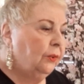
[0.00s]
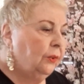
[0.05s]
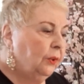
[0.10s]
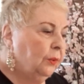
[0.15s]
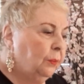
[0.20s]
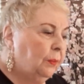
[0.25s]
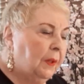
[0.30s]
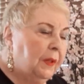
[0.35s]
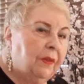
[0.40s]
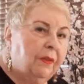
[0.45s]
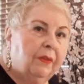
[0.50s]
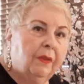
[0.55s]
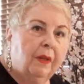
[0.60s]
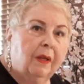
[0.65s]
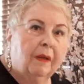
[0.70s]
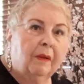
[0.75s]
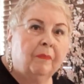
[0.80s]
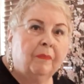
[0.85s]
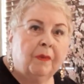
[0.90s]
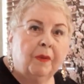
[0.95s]
to one
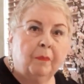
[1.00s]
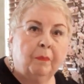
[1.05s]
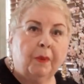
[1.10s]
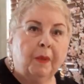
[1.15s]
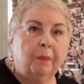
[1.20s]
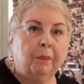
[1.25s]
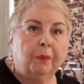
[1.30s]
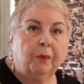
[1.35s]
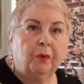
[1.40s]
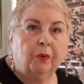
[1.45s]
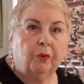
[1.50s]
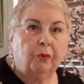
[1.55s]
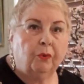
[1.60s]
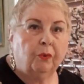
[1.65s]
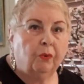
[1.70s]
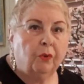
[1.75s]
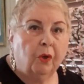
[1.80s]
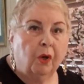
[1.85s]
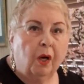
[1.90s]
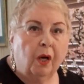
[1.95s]
thing. People
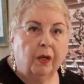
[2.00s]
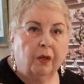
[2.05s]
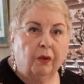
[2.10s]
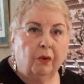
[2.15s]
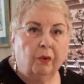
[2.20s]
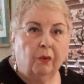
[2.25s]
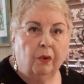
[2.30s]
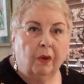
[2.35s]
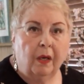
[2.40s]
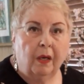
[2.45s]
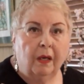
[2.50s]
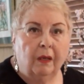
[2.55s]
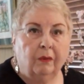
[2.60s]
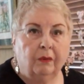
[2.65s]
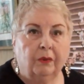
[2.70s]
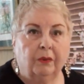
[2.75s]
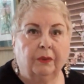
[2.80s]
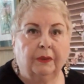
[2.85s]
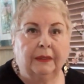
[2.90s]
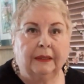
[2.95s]
do not know how
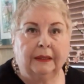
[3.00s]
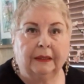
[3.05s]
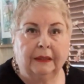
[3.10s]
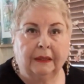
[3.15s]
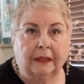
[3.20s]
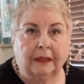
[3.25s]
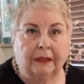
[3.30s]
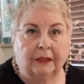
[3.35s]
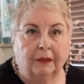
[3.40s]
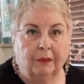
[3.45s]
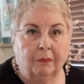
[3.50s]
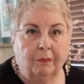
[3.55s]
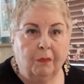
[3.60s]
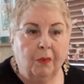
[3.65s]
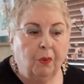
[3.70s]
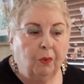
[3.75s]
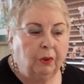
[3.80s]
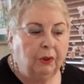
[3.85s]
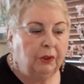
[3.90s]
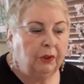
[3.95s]
to sit.
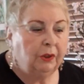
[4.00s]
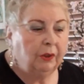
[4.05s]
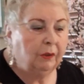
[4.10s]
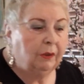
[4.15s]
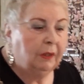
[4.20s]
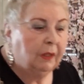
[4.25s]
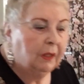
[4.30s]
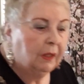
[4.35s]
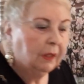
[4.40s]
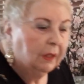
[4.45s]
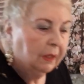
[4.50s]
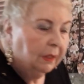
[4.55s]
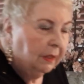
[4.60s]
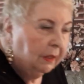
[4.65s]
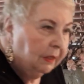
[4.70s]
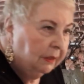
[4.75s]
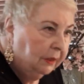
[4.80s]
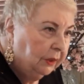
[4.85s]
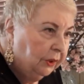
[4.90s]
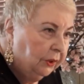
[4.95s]
Most
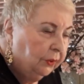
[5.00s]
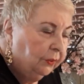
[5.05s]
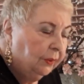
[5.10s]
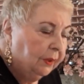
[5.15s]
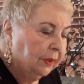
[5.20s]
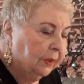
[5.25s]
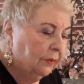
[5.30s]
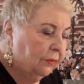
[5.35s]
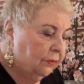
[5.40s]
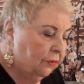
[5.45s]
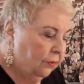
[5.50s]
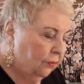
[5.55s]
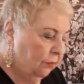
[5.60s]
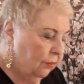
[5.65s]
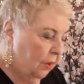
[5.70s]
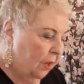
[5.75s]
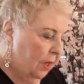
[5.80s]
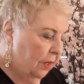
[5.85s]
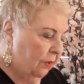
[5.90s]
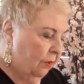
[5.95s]
students do
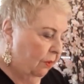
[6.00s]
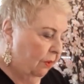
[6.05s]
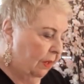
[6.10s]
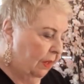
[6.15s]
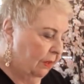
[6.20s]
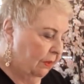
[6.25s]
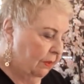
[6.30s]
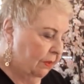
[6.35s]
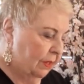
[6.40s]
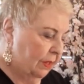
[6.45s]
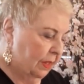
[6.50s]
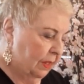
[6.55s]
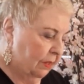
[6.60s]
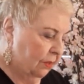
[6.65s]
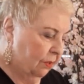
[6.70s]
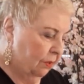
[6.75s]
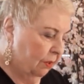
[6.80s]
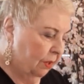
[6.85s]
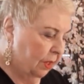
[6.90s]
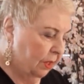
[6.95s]
not know how to sit.
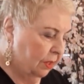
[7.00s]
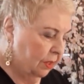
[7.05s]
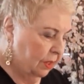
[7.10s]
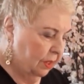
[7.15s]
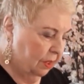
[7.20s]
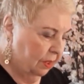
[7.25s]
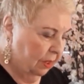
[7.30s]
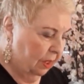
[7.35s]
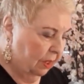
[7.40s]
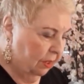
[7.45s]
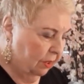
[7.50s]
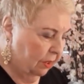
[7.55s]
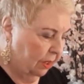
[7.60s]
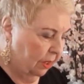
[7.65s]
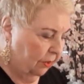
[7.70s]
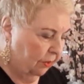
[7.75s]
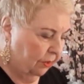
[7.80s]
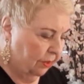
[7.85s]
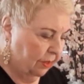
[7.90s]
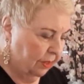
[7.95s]
So here's
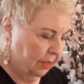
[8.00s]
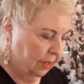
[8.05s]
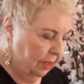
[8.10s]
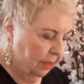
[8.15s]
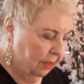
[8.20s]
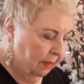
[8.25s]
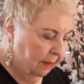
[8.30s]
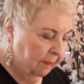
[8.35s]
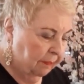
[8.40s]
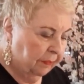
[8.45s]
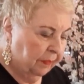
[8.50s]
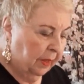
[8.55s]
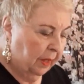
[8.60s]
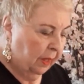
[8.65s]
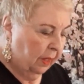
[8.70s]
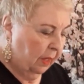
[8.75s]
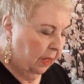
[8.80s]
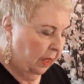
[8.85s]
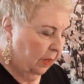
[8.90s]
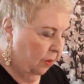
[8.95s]
how you sit.
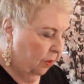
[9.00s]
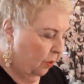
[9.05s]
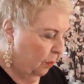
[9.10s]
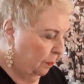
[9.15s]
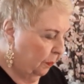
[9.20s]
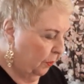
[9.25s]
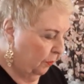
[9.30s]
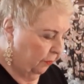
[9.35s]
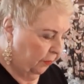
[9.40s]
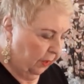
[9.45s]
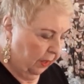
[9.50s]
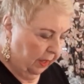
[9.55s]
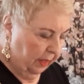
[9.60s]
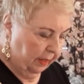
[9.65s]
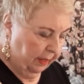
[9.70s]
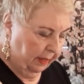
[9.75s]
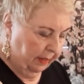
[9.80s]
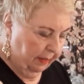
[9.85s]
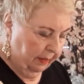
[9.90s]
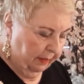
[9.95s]
I hope you've got
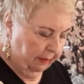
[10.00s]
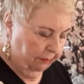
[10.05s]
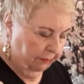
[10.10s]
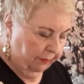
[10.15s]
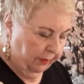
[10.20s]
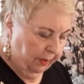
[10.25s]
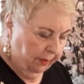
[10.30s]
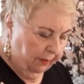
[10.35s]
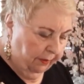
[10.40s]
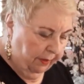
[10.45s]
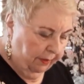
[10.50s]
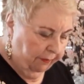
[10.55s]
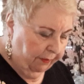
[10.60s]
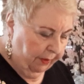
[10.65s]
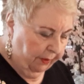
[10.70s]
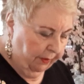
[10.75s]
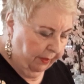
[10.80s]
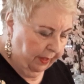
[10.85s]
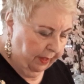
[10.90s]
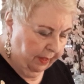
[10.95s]
a very,
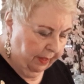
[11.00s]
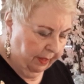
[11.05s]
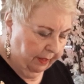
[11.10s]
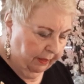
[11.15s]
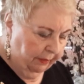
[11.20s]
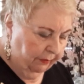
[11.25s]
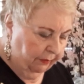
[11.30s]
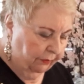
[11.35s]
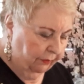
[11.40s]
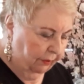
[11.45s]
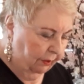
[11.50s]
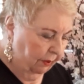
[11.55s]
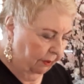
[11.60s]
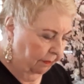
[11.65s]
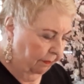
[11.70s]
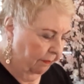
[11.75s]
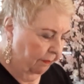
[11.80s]
very nice